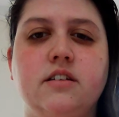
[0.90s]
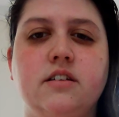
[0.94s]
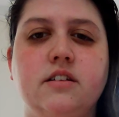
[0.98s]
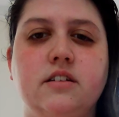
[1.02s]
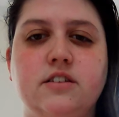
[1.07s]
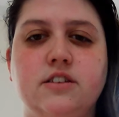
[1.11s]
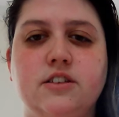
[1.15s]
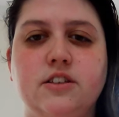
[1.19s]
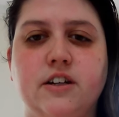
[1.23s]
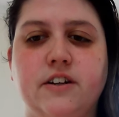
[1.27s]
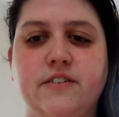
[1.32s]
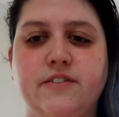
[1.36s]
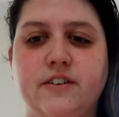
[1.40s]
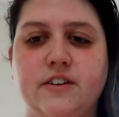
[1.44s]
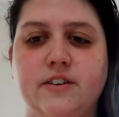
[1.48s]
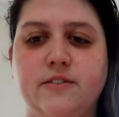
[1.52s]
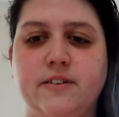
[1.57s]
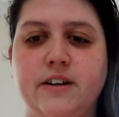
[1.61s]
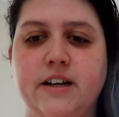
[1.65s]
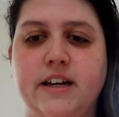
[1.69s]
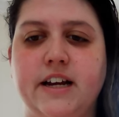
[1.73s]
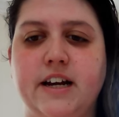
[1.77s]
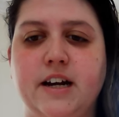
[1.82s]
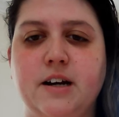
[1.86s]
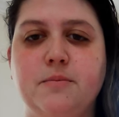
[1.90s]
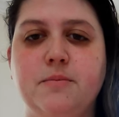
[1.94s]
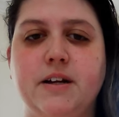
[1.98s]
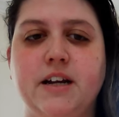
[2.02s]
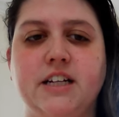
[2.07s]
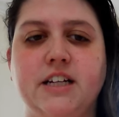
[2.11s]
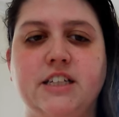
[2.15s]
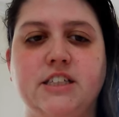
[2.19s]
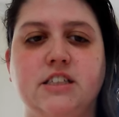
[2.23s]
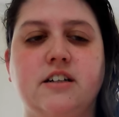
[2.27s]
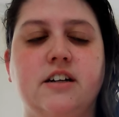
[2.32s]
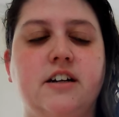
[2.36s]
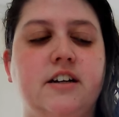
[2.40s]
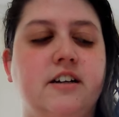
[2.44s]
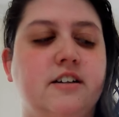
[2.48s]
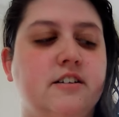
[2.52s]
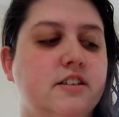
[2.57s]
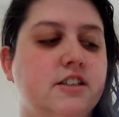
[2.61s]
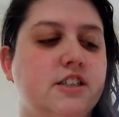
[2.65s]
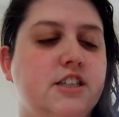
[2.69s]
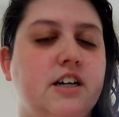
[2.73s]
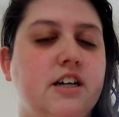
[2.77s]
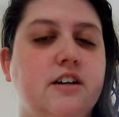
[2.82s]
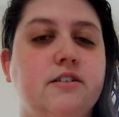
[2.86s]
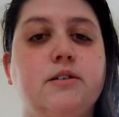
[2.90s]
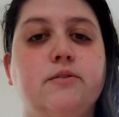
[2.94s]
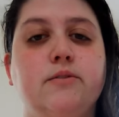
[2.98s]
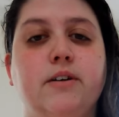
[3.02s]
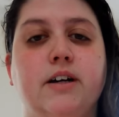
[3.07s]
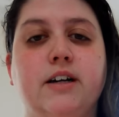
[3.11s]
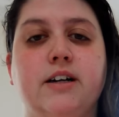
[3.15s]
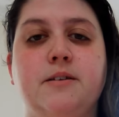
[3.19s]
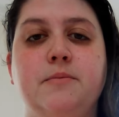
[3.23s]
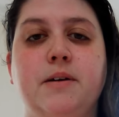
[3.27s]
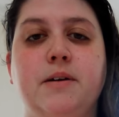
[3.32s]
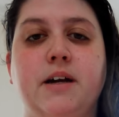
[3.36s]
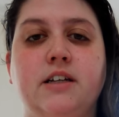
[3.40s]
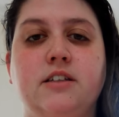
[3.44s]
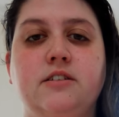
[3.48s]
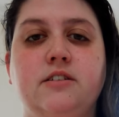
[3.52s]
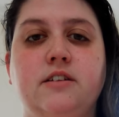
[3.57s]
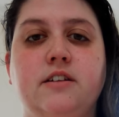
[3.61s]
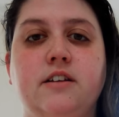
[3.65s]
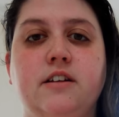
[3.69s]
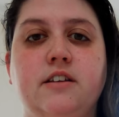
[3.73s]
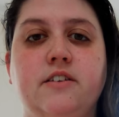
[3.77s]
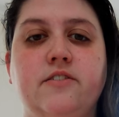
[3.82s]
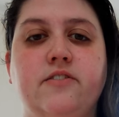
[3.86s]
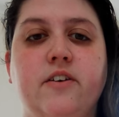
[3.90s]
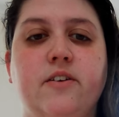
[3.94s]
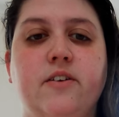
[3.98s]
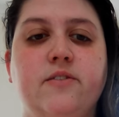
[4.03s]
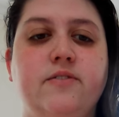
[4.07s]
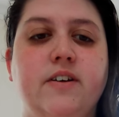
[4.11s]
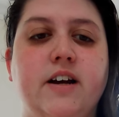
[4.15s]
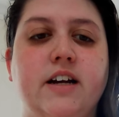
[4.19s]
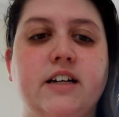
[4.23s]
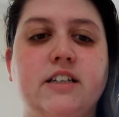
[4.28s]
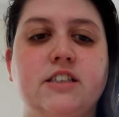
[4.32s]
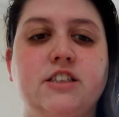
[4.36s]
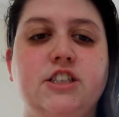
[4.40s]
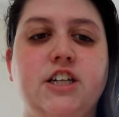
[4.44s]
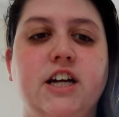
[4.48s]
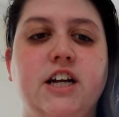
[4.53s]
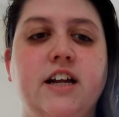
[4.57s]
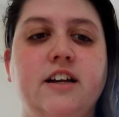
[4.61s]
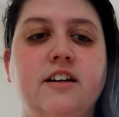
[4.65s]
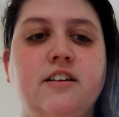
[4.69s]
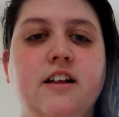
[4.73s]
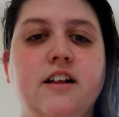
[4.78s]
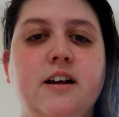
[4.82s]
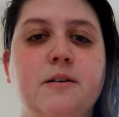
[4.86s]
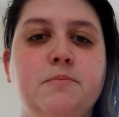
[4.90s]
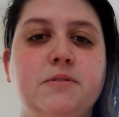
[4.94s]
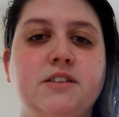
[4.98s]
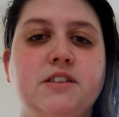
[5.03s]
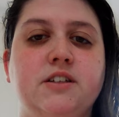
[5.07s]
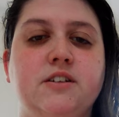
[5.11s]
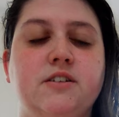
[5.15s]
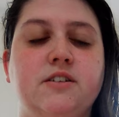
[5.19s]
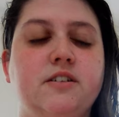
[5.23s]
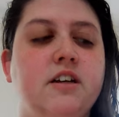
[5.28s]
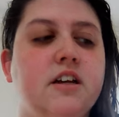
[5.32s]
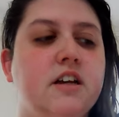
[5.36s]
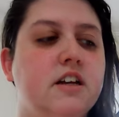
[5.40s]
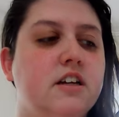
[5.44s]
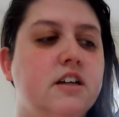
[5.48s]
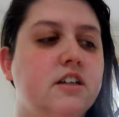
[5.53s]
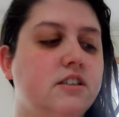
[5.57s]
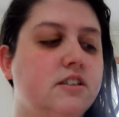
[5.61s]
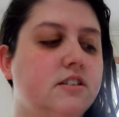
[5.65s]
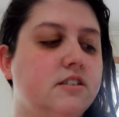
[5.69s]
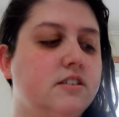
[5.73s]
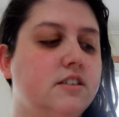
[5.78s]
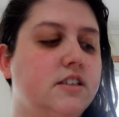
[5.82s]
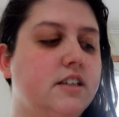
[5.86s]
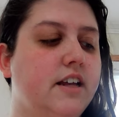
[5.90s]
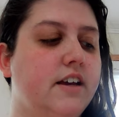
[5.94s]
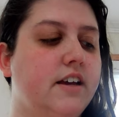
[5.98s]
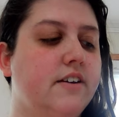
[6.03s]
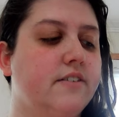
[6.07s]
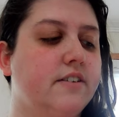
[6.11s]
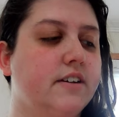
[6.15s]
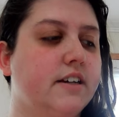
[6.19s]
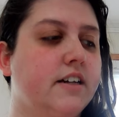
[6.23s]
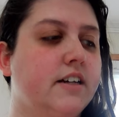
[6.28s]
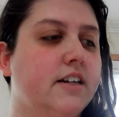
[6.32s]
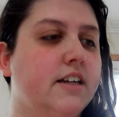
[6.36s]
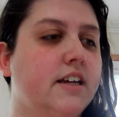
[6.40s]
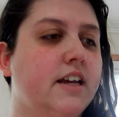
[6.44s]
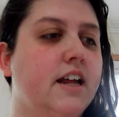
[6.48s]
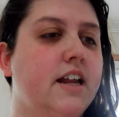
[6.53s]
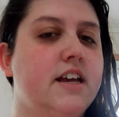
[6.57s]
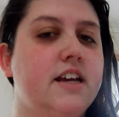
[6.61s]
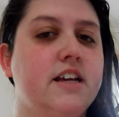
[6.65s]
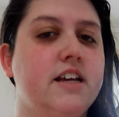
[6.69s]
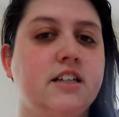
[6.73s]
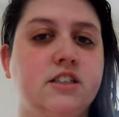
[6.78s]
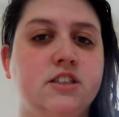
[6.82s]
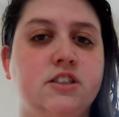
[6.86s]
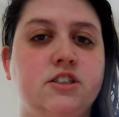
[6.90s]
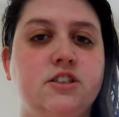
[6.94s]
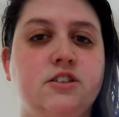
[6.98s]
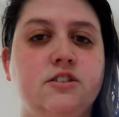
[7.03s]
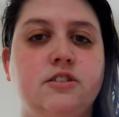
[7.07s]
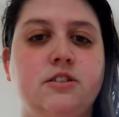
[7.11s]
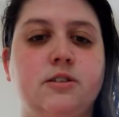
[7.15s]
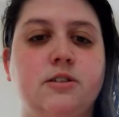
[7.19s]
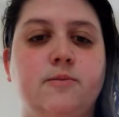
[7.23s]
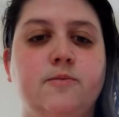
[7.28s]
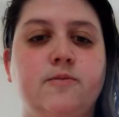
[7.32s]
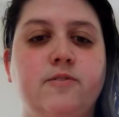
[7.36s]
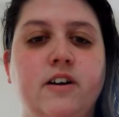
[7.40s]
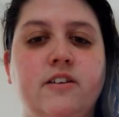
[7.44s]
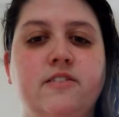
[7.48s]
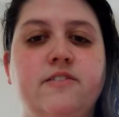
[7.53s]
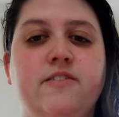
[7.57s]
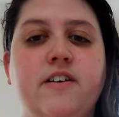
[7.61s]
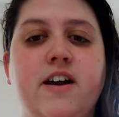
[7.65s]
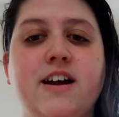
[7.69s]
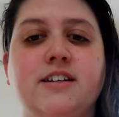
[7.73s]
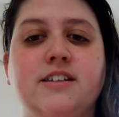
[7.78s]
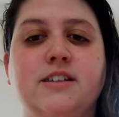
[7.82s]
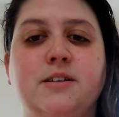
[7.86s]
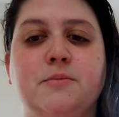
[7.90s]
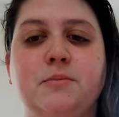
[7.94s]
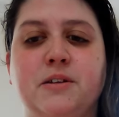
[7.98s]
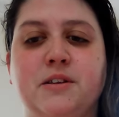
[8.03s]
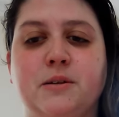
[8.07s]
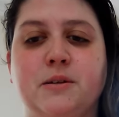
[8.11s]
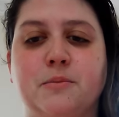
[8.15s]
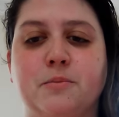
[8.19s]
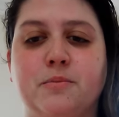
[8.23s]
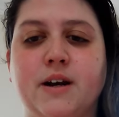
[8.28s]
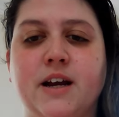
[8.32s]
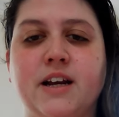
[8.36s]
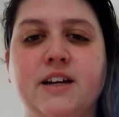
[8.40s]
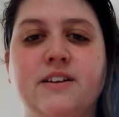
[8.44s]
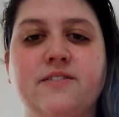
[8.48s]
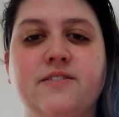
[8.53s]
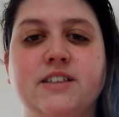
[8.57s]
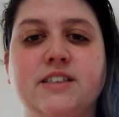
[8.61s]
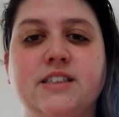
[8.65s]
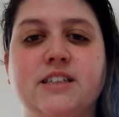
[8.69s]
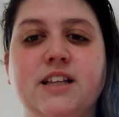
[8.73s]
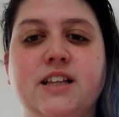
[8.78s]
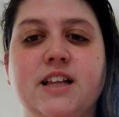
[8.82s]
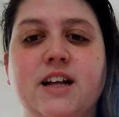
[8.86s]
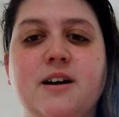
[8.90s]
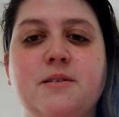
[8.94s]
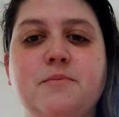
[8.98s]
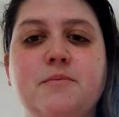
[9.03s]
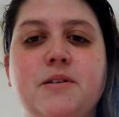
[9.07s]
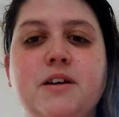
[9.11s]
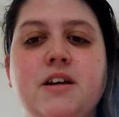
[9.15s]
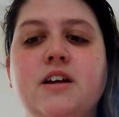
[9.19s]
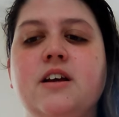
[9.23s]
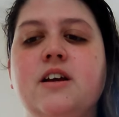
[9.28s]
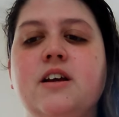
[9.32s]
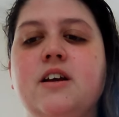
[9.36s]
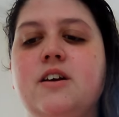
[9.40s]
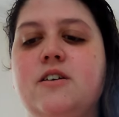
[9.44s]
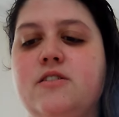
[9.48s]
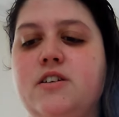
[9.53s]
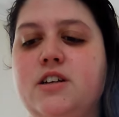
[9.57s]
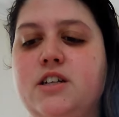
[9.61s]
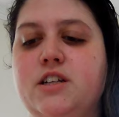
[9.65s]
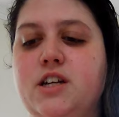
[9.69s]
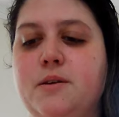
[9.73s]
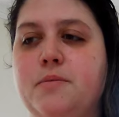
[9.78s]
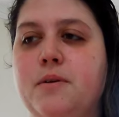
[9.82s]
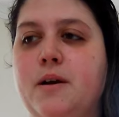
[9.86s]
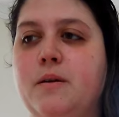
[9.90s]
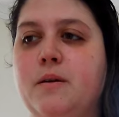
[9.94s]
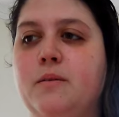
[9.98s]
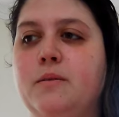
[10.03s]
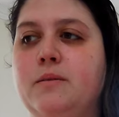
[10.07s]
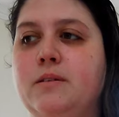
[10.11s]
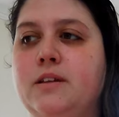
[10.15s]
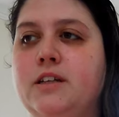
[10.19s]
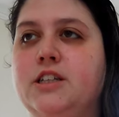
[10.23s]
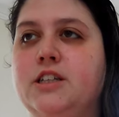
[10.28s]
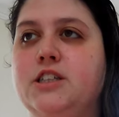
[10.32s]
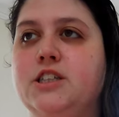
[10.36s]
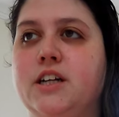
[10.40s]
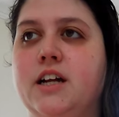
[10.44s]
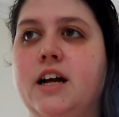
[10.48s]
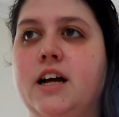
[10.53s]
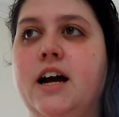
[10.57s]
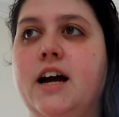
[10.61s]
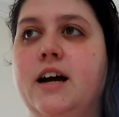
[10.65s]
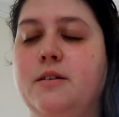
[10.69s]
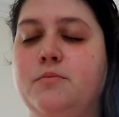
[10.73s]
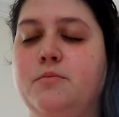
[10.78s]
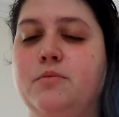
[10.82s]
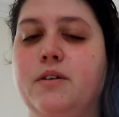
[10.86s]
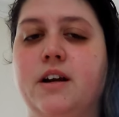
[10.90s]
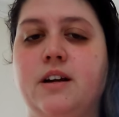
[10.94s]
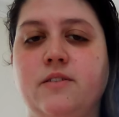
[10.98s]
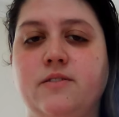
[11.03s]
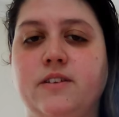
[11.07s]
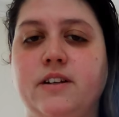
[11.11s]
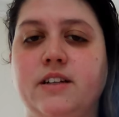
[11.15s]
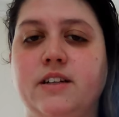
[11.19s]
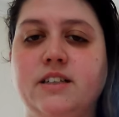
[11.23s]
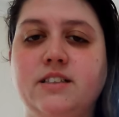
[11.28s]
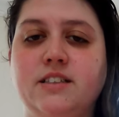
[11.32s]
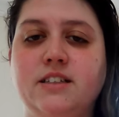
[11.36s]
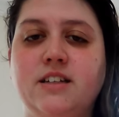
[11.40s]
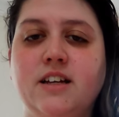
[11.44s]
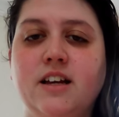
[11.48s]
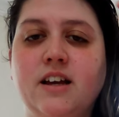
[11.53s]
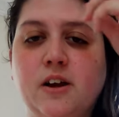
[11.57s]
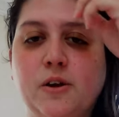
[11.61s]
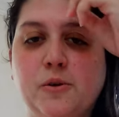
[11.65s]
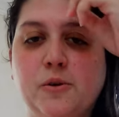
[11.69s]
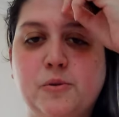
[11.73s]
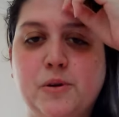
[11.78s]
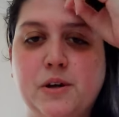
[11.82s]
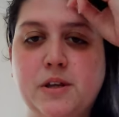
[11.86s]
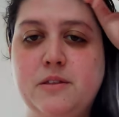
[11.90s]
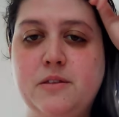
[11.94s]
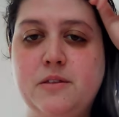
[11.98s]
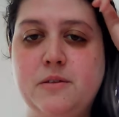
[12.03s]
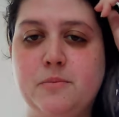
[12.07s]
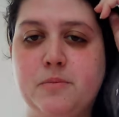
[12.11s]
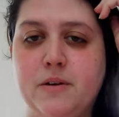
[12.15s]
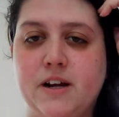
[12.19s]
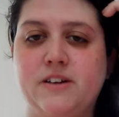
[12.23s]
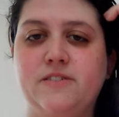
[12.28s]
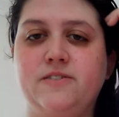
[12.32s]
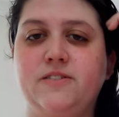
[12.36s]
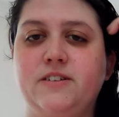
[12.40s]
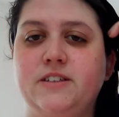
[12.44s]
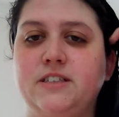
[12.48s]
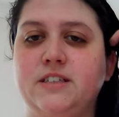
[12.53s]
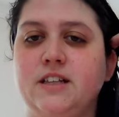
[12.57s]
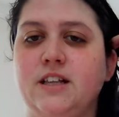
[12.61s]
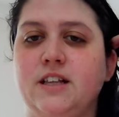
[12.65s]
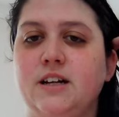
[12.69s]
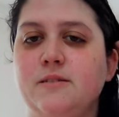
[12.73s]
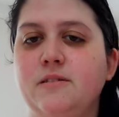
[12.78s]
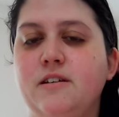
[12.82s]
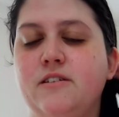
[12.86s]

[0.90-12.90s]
Sorry for the wet hair, but I just got out of the shower. Welcome back to another Fun Facts Channel episode. So today we're going to get into some fun facts about the Breakfast Club, which I probably should have had breakfast with the Breakfast Club.